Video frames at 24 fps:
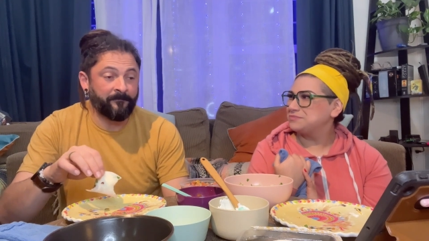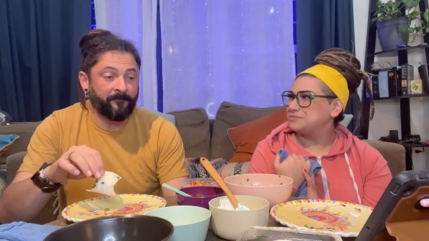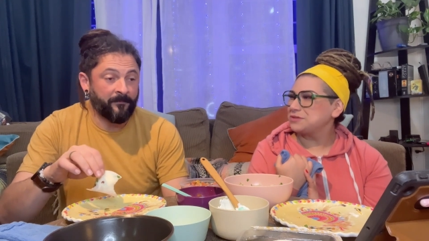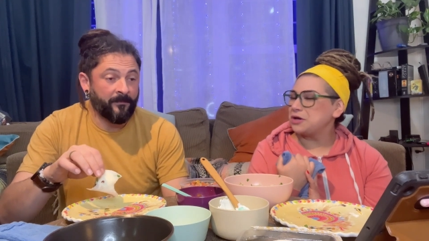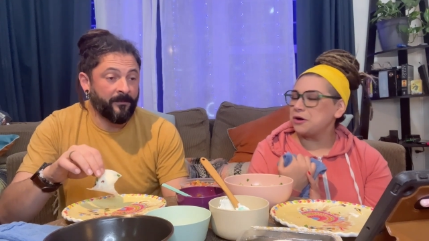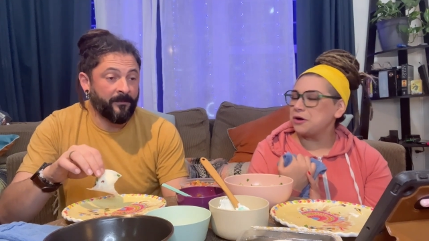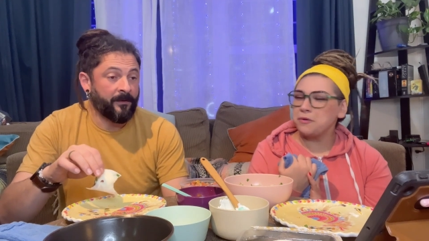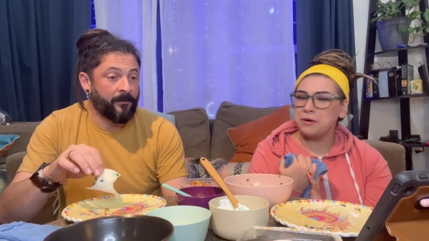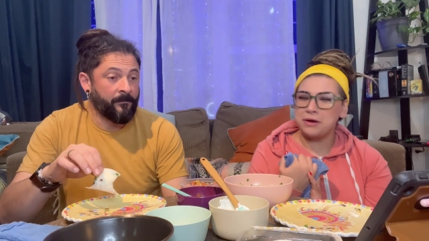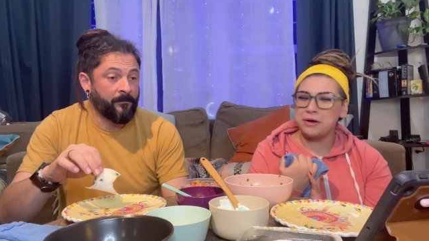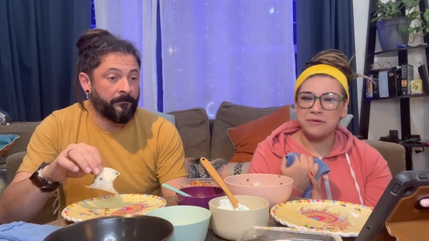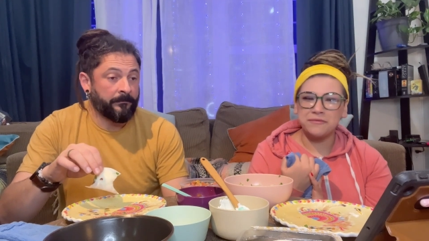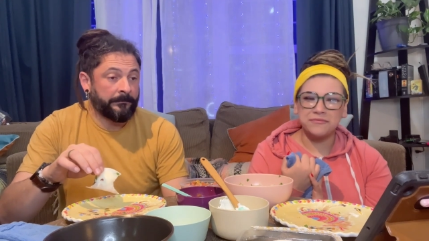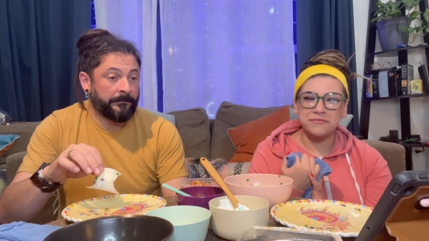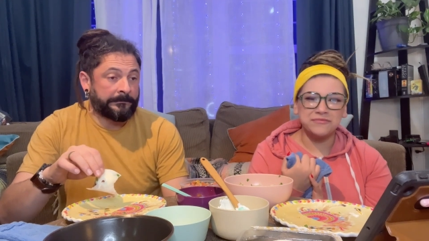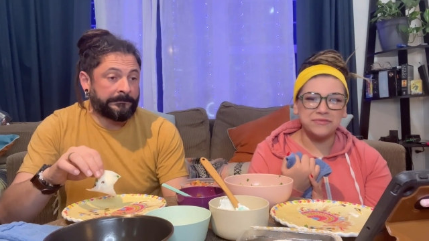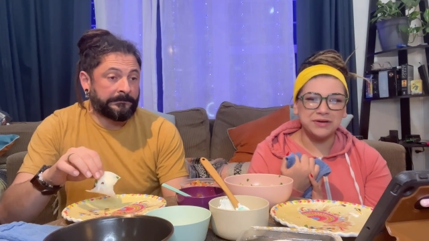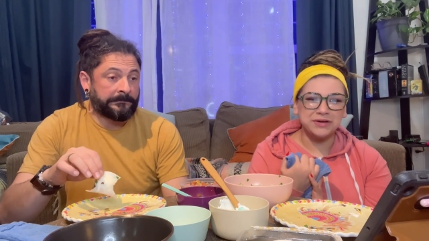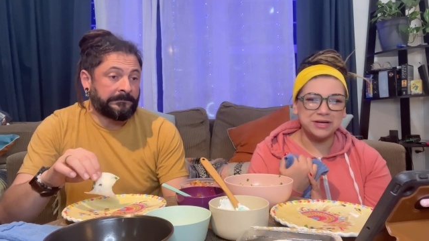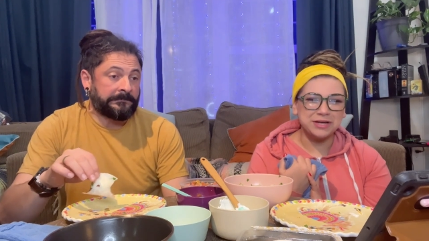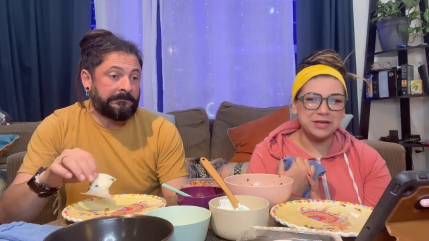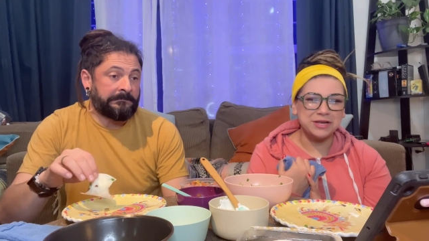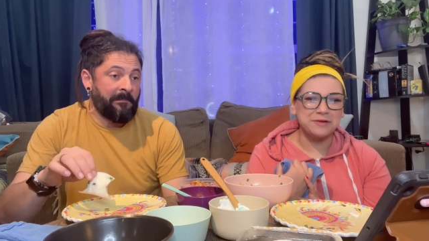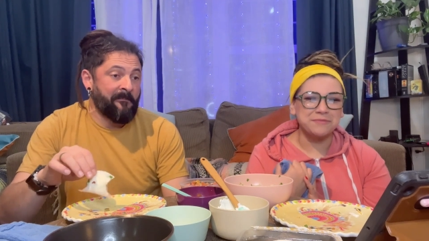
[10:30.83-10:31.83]
Speaker 1: Oh, how
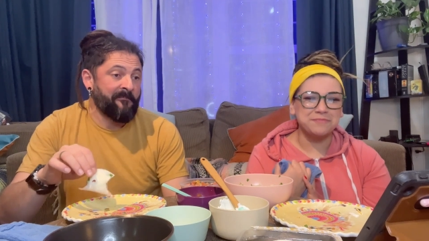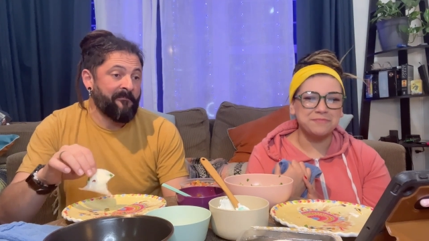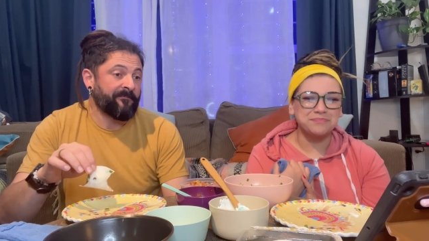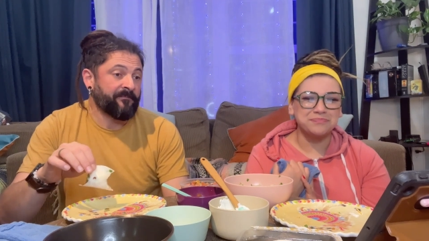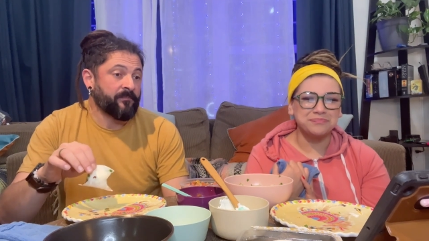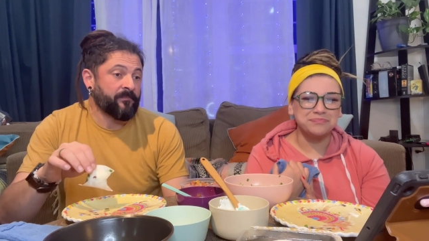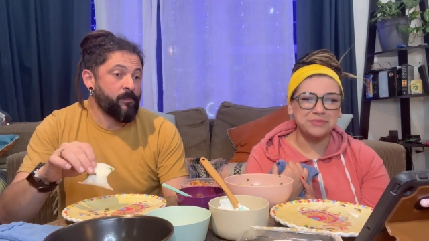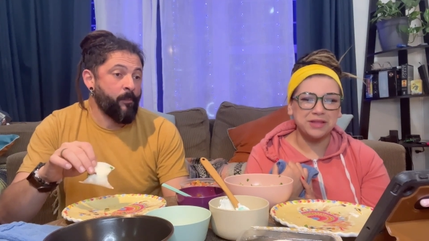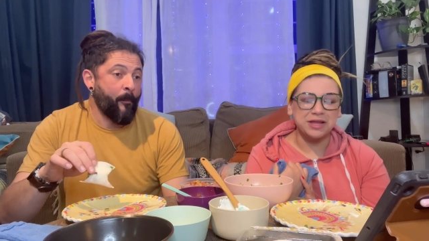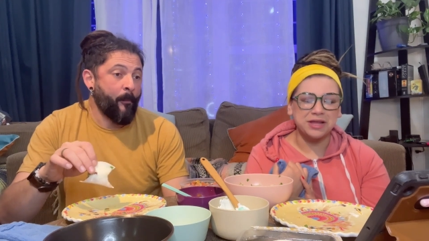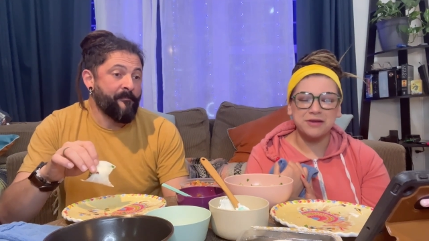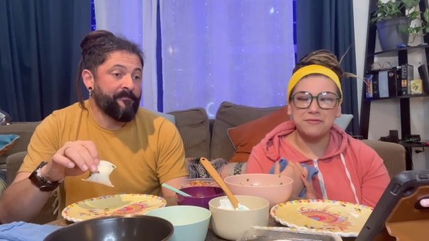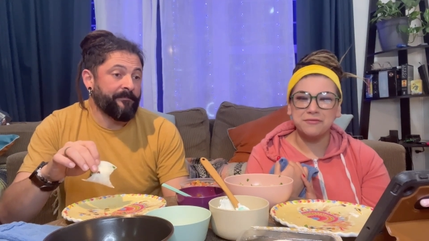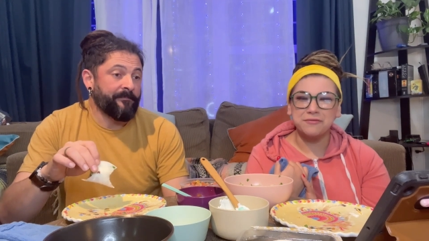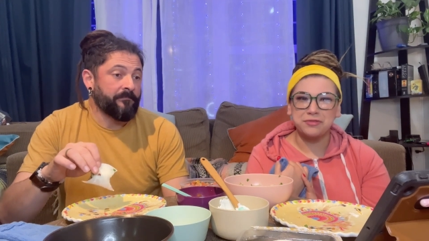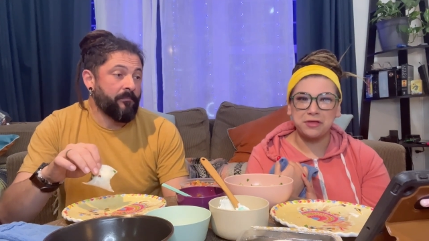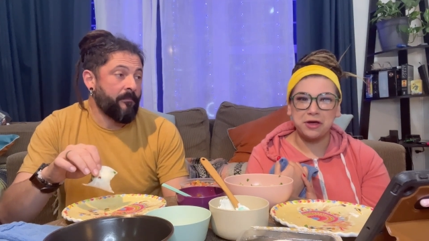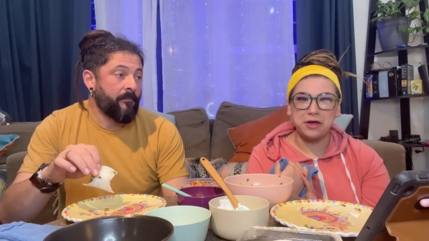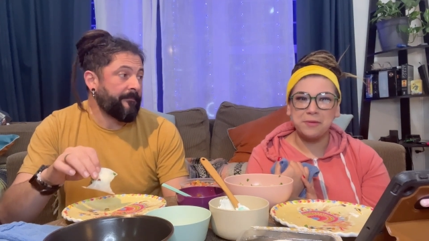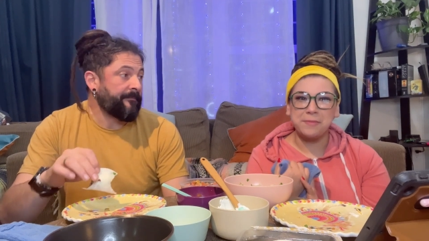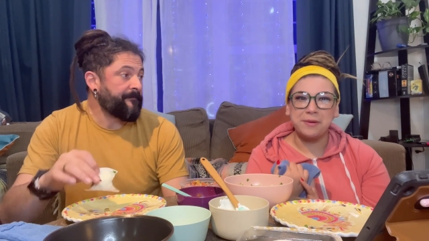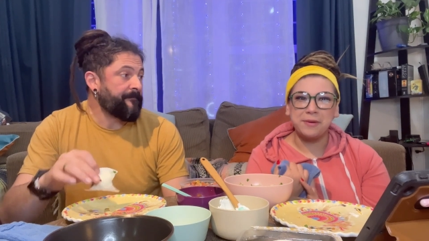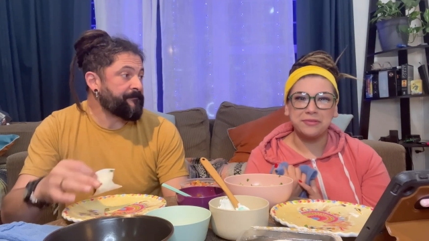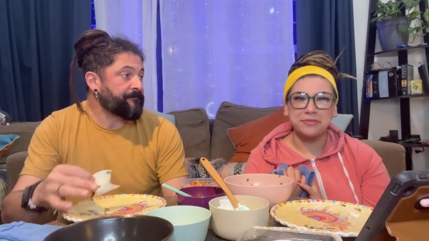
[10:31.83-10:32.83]
funny! I never
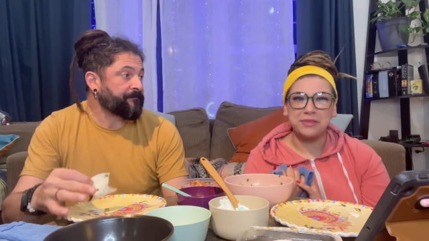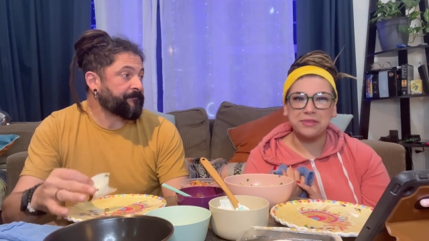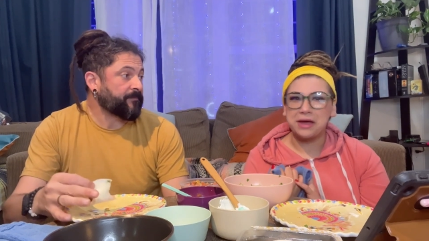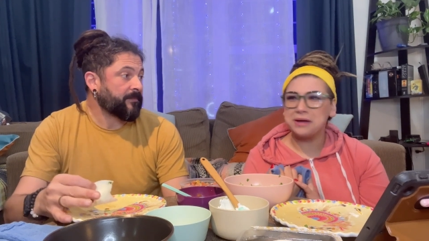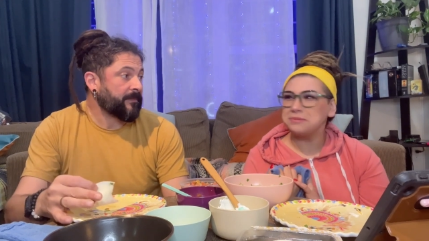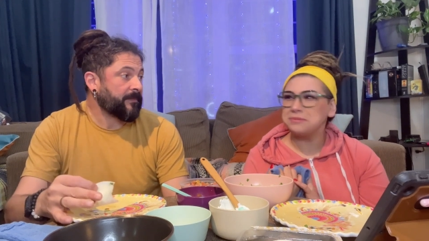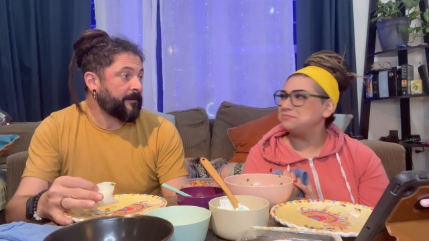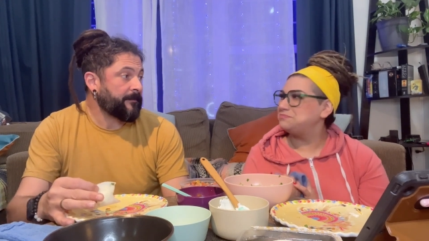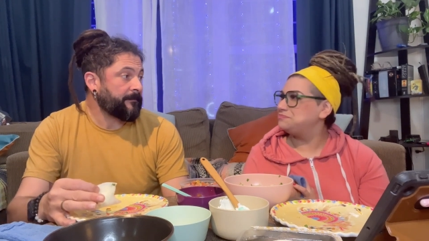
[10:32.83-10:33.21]
thought about that.